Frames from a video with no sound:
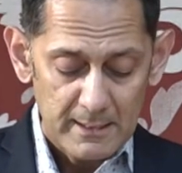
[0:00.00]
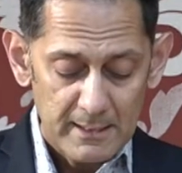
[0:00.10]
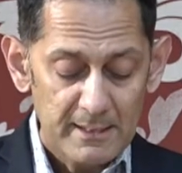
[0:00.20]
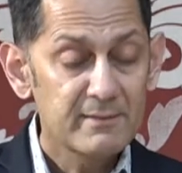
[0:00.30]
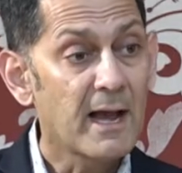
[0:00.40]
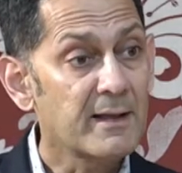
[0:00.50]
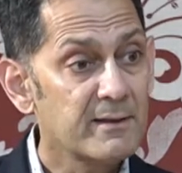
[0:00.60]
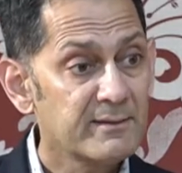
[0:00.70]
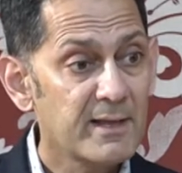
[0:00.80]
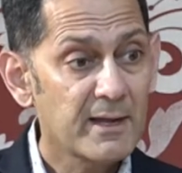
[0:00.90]
His
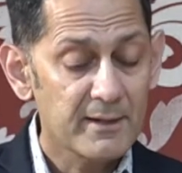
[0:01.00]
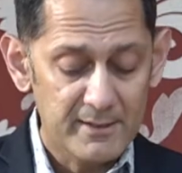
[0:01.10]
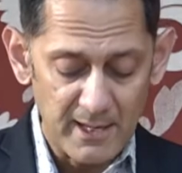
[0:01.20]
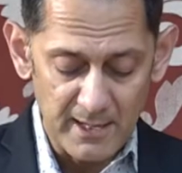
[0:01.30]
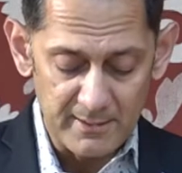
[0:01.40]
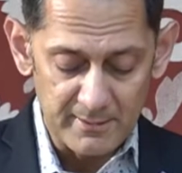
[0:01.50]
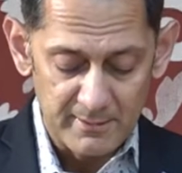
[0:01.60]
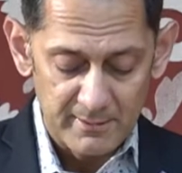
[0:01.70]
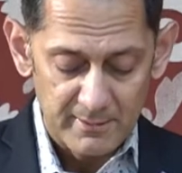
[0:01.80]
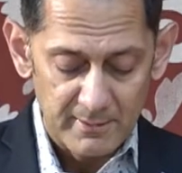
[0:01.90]
Highness the Aga Khan
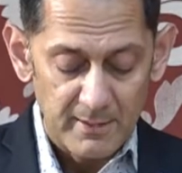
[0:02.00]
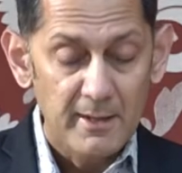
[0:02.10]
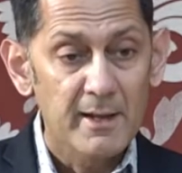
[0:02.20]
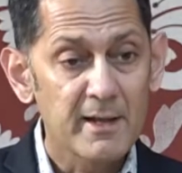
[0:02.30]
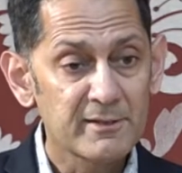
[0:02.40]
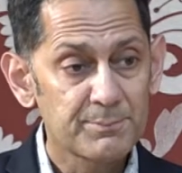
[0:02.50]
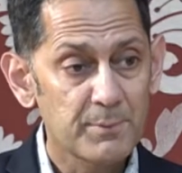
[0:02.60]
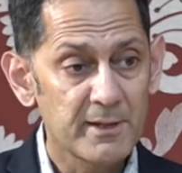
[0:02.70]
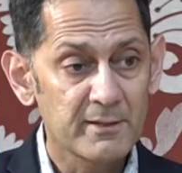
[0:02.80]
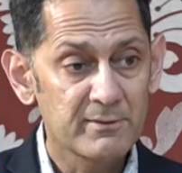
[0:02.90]
has
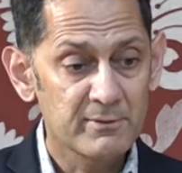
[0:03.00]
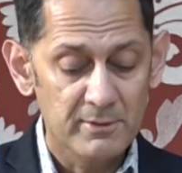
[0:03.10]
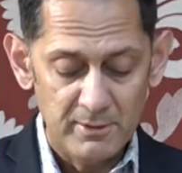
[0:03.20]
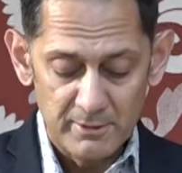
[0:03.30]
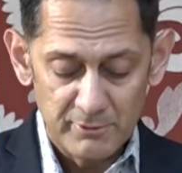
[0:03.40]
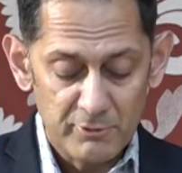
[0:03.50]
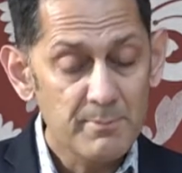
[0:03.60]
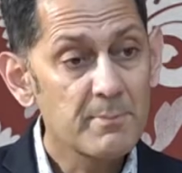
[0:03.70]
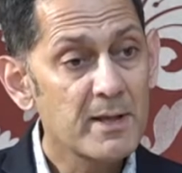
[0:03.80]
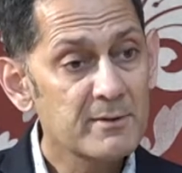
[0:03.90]
placed
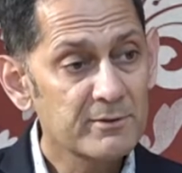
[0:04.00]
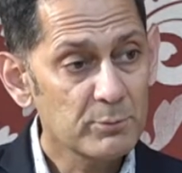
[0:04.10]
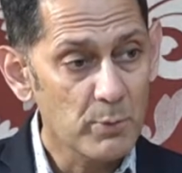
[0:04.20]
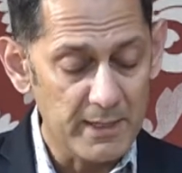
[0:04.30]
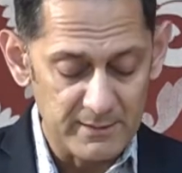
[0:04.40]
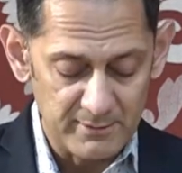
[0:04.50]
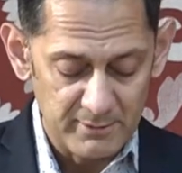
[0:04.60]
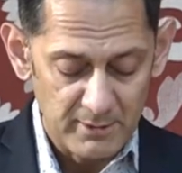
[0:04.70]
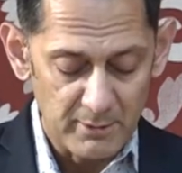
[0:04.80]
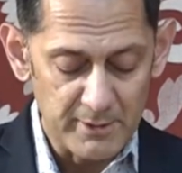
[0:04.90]
tremendous weight
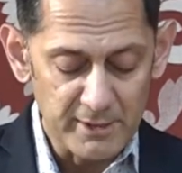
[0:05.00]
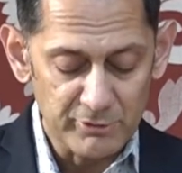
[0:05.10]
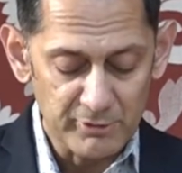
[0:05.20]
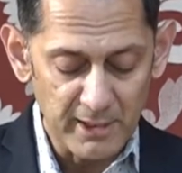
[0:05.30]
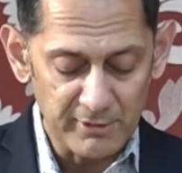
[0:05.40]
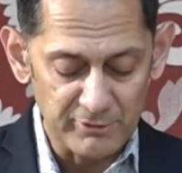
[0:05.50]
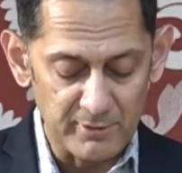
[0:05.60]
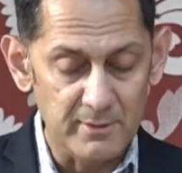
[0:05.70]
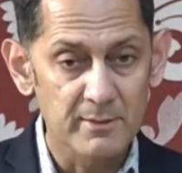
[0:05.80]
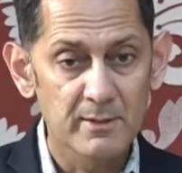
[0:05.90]
on
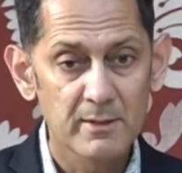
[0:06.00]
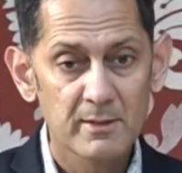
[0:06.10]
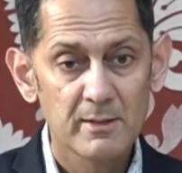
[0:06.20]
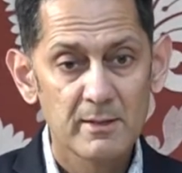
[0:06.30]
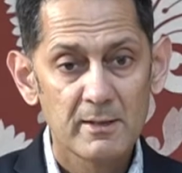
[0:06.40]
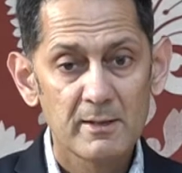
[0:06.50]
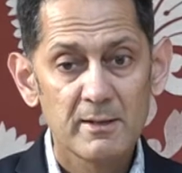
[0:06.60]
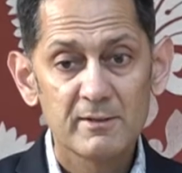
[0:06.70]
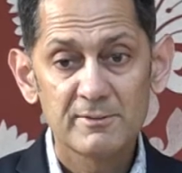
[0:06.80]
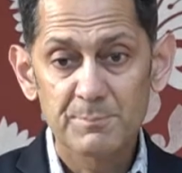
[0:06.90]
education,
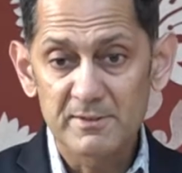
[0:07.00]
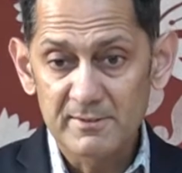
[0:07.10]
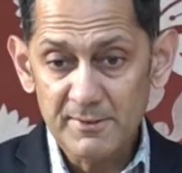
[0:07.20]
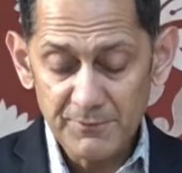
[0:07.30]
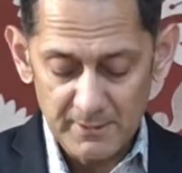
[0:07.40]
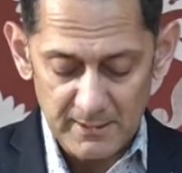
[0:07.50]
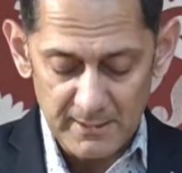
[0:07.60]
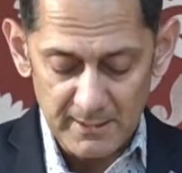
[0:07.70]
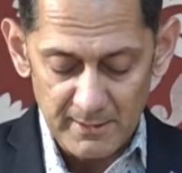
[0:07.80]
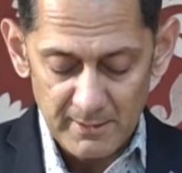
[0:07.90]

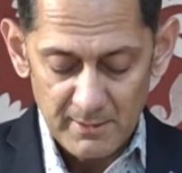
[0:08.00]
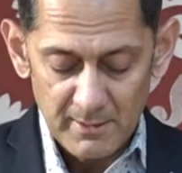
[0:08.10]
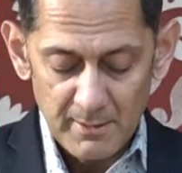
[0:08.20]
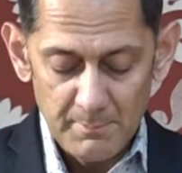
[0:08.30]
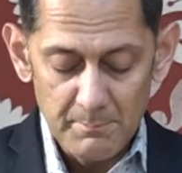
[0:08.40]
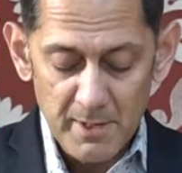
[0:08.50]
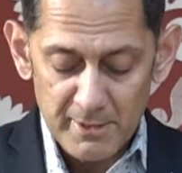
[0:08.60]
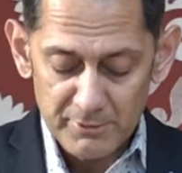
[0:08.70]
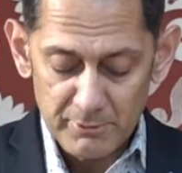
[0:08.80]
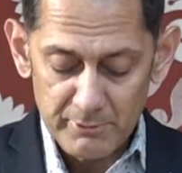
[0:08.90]
specifically
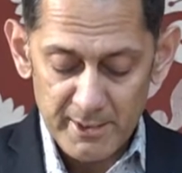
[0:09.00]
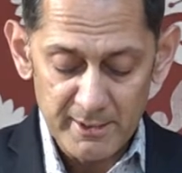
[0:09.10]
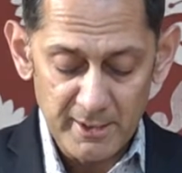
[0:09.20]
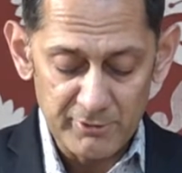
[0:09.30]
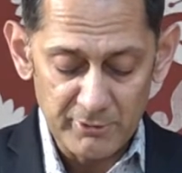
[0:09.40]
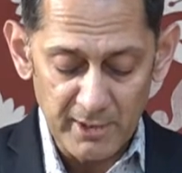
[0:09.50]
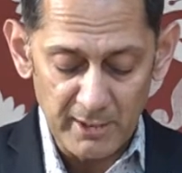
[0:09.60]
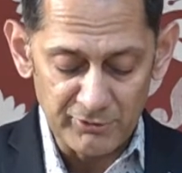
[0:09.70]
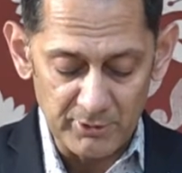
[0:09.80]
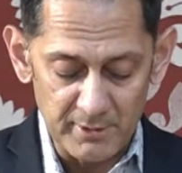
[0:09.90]
meritocratic
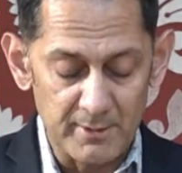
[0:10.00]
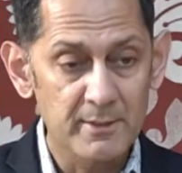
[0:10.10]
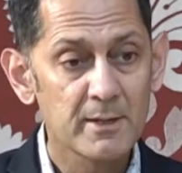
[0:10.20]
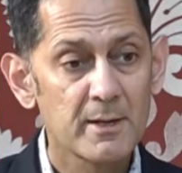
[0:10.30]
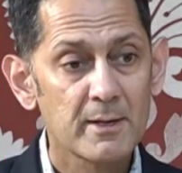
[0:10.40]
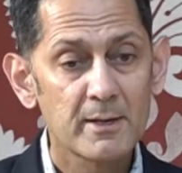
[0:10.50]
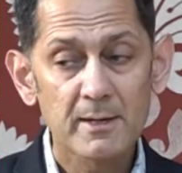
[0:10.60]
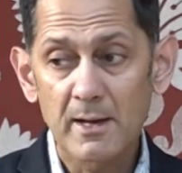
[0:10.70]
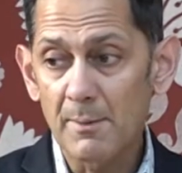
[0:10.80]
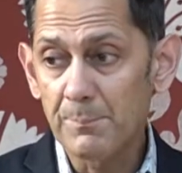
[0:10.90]
education
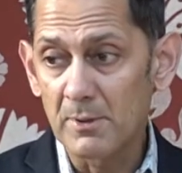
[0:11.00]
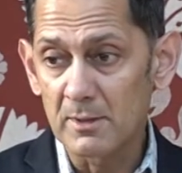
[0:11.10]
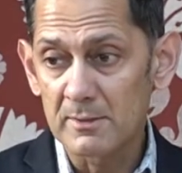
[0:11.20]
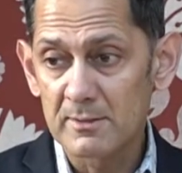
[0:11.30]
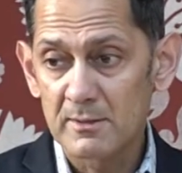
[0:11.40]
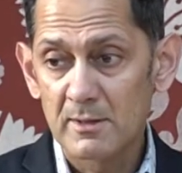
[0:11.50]
coupled